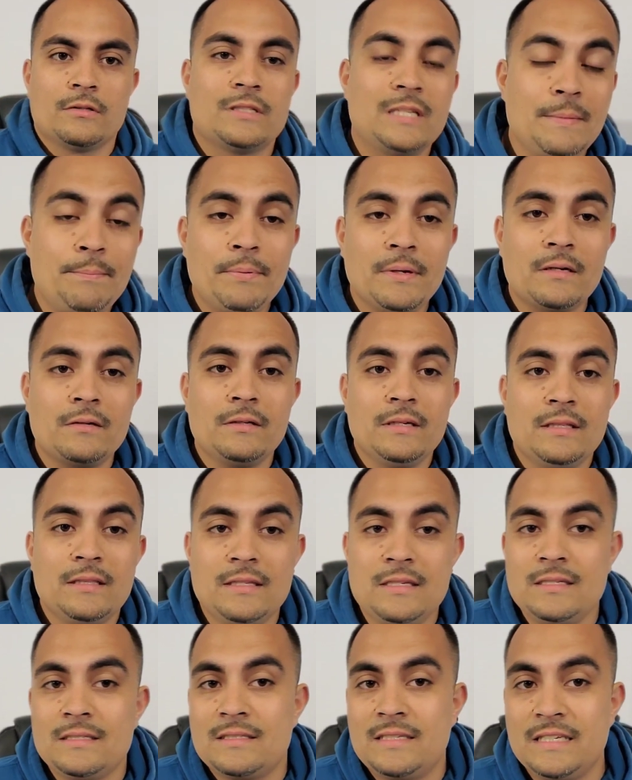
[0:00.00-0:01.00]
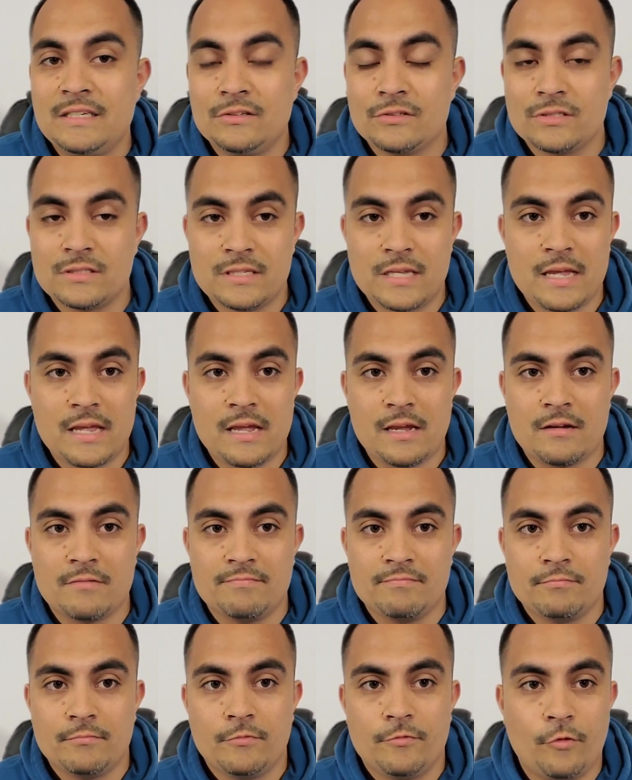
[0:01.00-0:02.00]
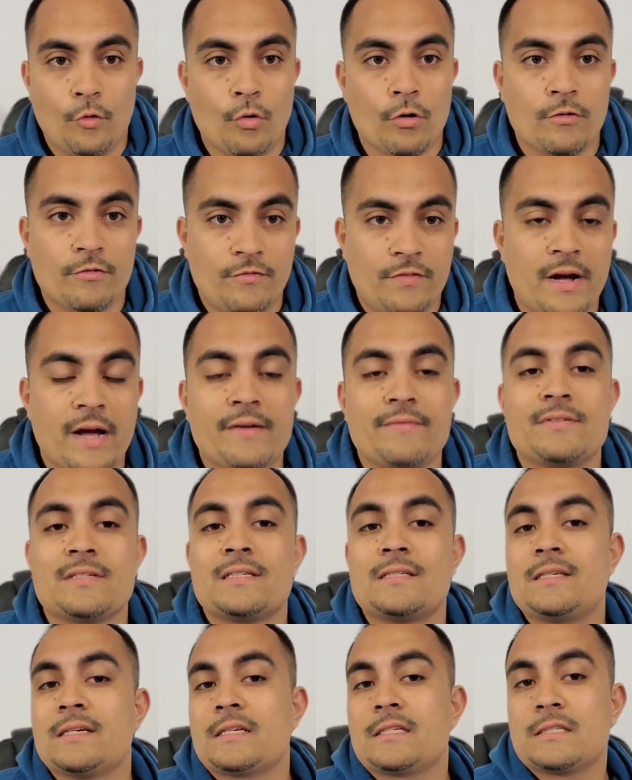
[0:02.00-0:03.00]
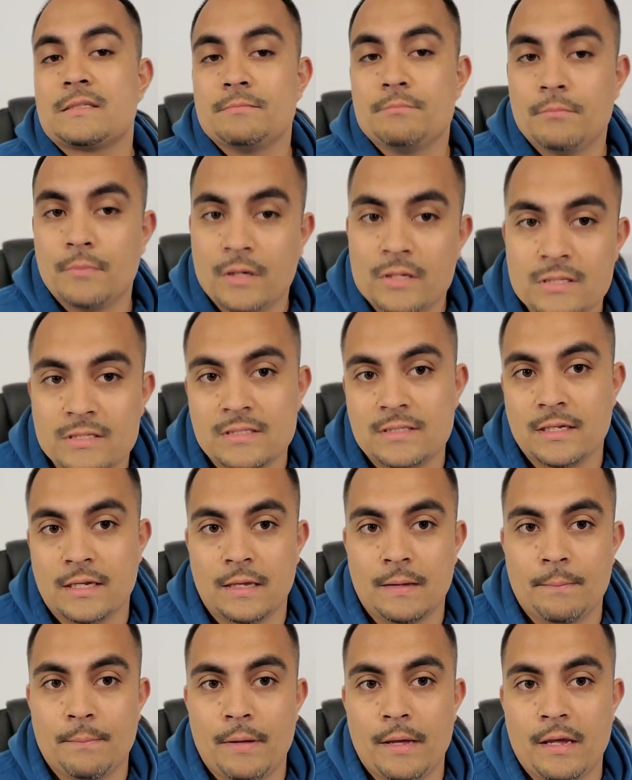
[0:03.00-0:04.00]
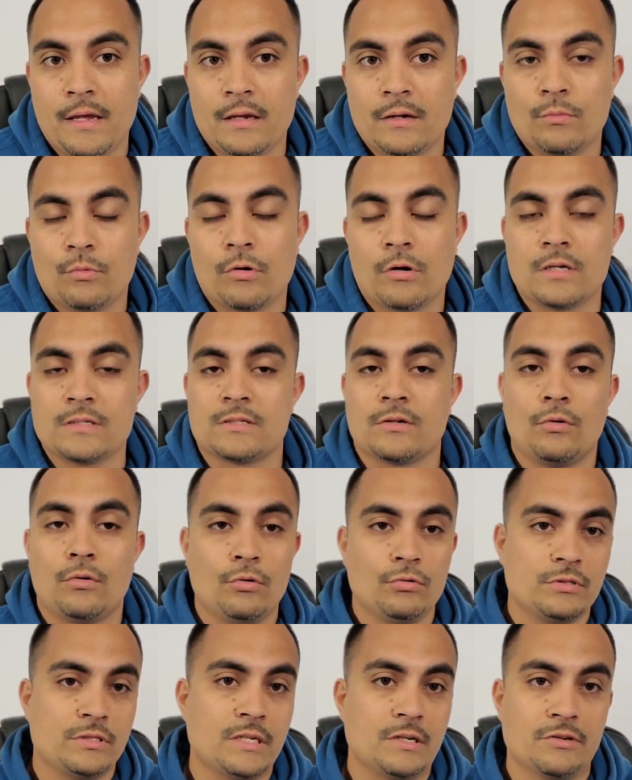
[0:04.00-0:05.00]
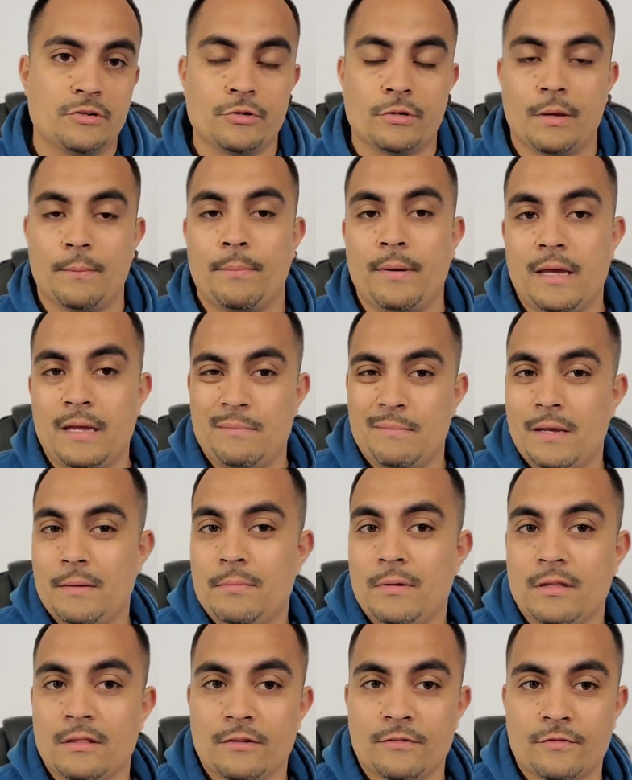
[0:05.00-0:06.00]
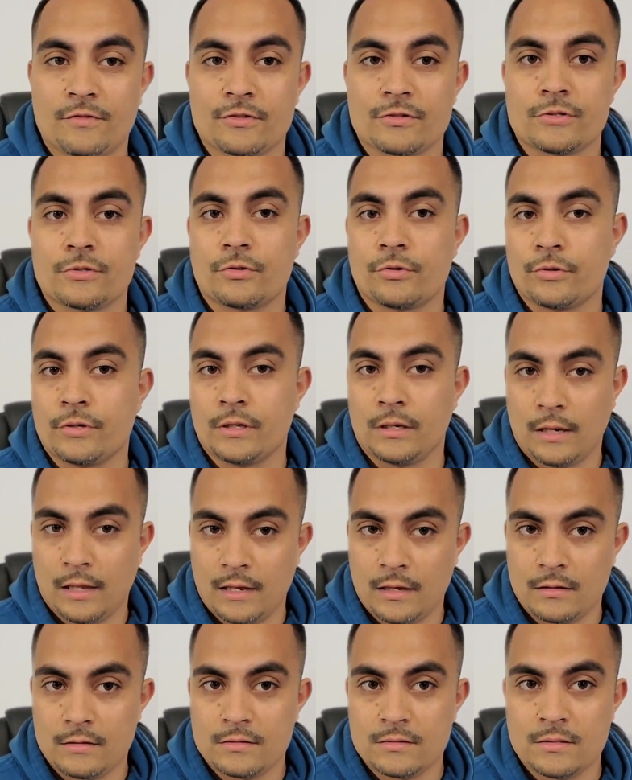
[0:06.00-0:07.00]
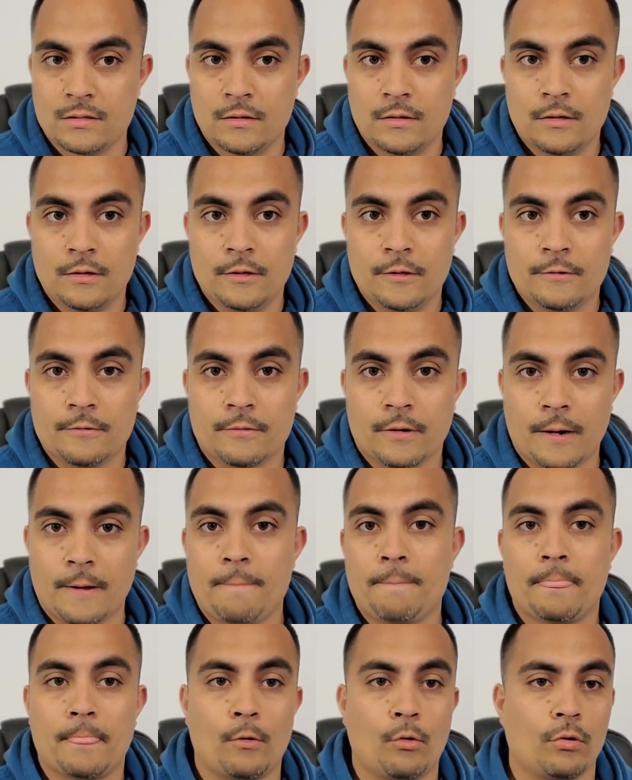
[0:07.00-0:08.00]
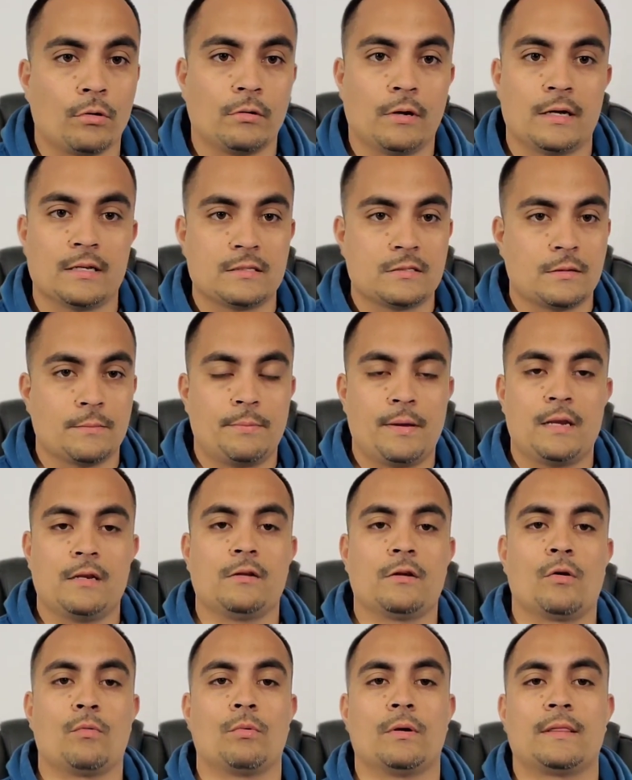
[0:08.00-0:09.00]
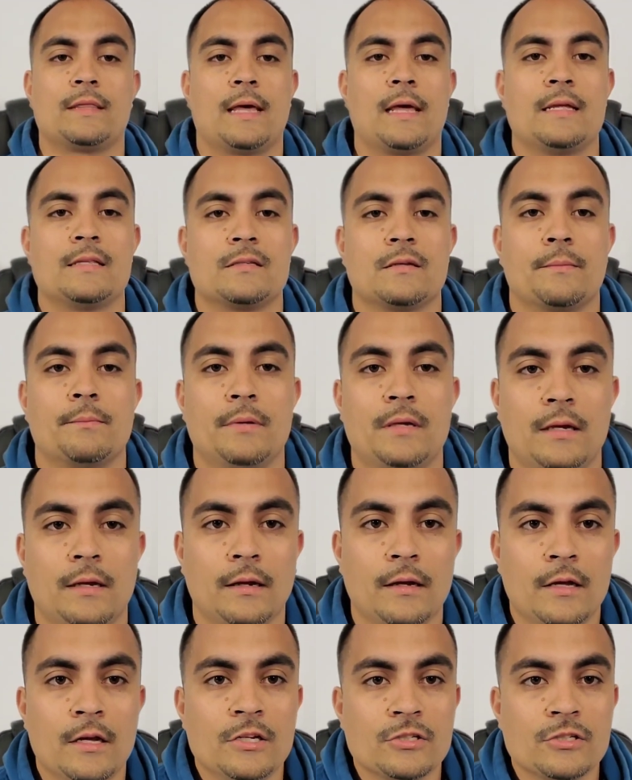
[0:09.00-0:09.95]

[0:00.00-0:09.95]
Typically, these deals take 4, 5, 6 months to get paid, whereas a wholesaler, you get paid maybe in the first 30 days, right? Or less, depending on what that ends up being.